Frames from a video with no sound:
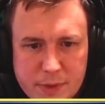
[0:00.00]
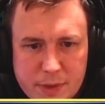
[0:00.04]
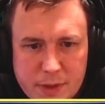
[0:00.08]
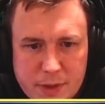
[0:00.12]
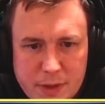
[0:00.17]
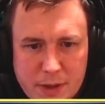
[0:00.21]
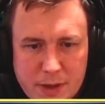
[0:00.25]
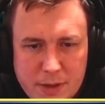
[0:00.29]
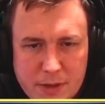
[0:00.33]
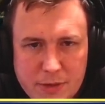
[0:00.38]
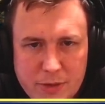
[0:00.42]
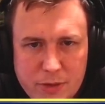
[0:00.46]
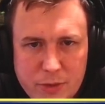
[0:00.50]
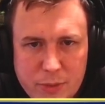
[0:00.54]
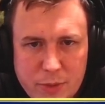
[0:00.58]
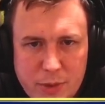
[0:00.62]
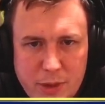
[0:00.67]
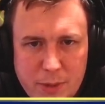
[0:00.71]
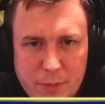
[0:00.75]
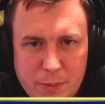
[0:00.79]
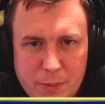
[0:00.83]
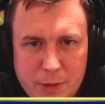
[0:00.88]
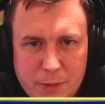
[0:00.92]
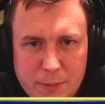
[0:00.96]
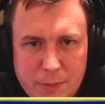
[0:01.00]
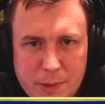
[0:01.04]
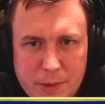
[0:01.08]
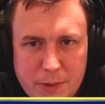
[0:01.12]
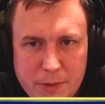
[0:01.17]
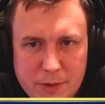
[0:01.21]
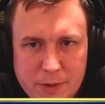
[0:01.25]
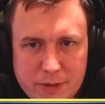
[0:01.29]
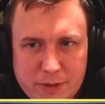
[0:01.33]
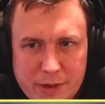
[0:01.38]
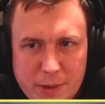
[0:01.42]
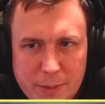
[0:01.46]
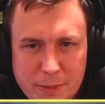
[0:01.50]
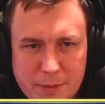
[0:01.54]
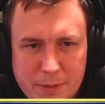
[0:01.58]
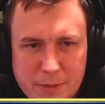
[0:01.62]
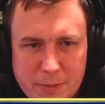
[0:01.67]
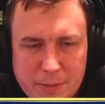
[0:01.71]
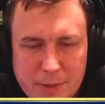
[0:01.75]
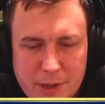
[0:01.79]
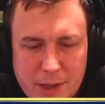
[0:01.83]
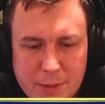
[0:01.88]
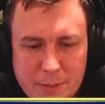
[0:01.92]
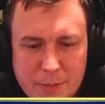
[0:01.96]
And Squee will build us up some
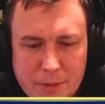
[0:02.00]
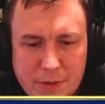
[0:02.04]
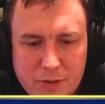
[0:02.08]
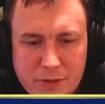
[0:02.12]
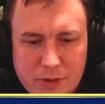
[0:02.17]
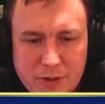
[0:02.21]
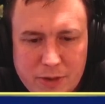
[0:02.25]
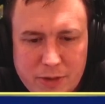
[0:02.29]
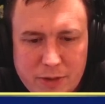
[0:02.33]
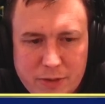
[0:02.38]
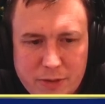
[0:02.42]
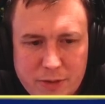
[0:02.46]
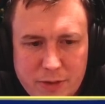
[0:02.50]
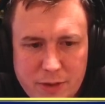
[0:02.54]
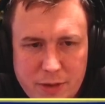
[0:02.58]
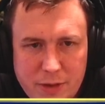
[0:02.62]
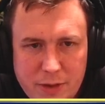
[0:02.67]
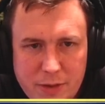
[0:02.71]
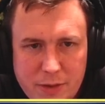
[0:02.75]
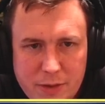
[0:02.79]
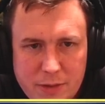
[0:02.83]
damage nicely.